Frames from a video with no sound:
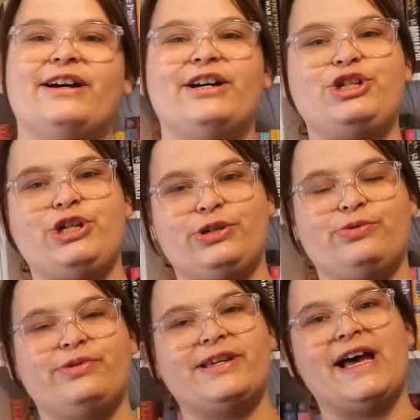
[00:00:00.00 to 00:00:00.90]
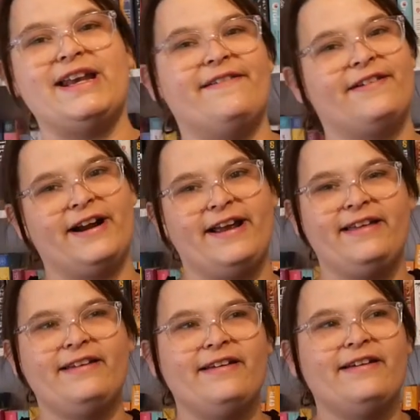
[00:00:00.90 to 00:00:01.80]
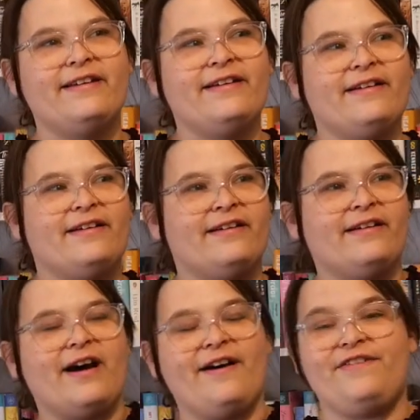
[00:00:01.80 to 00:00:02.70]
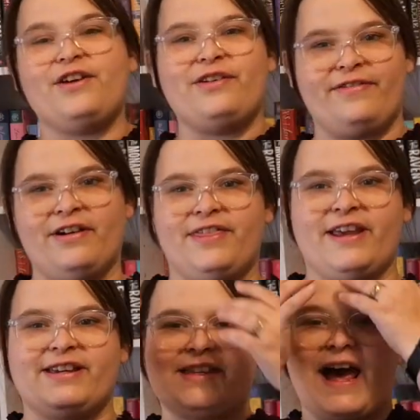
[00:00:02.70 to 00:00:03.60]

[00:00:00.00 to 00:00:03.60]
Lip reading: could choose a few different things.